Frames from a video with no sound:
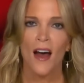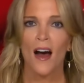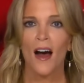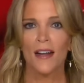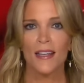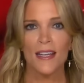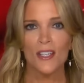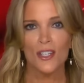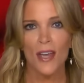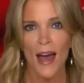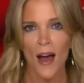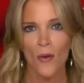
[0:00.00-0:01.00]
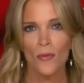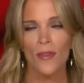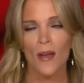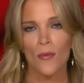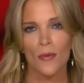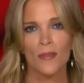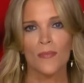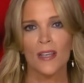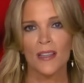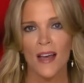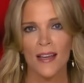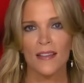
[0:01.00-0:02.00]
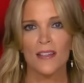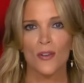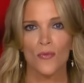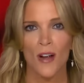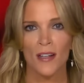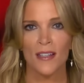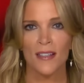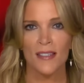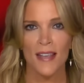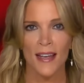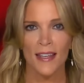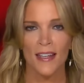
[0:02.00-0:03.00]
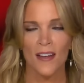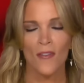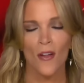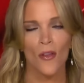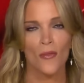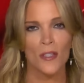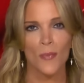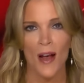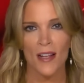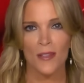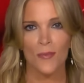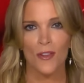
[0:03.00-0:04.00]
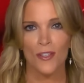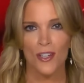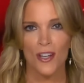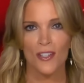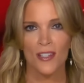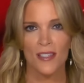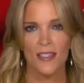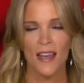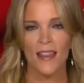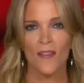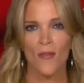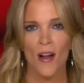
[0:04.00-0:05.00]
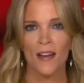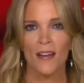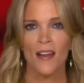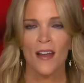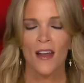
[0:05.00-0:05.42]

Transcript: on each count. They would be likely to run consecutive, although it's possible the judge could say they run